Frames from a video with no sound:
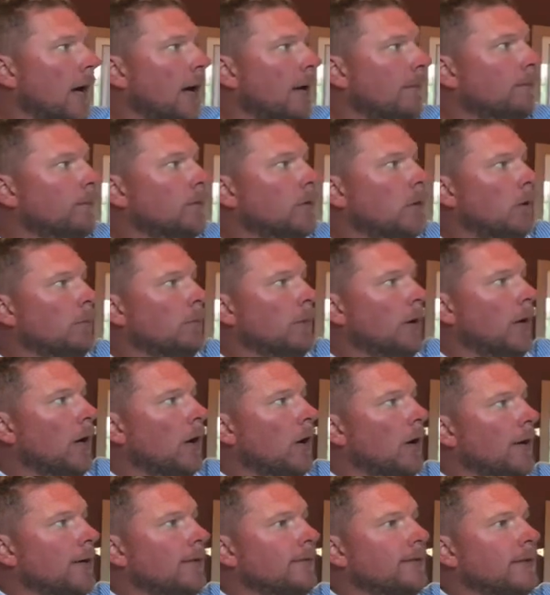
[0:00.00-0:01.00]
Got my
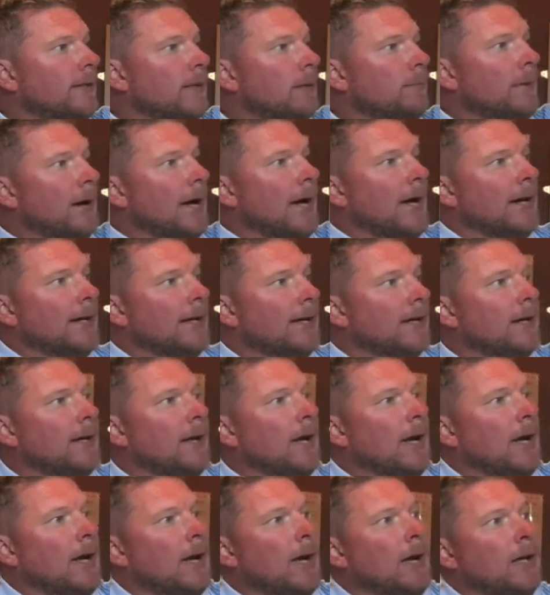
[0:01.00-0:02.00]
irons in the bag,
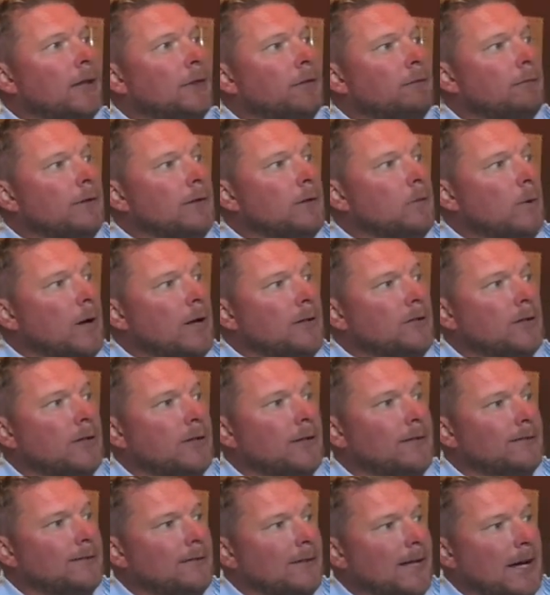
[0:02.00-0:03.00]
3
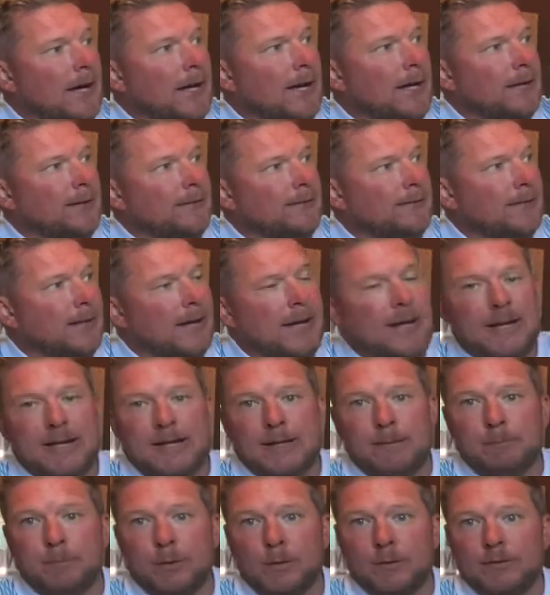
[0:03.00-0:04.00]
wedges and a
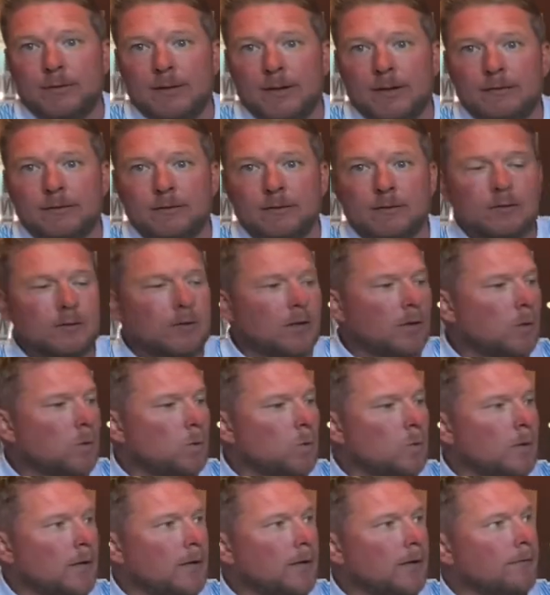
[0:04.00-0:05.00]
putter.
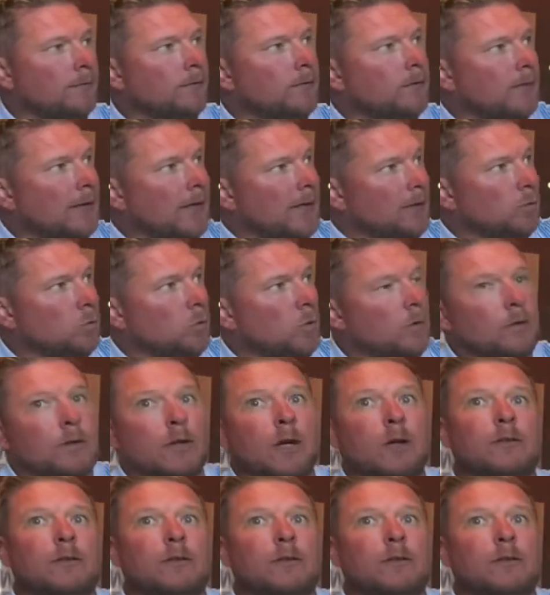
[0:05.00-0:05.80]
So that's what goes in the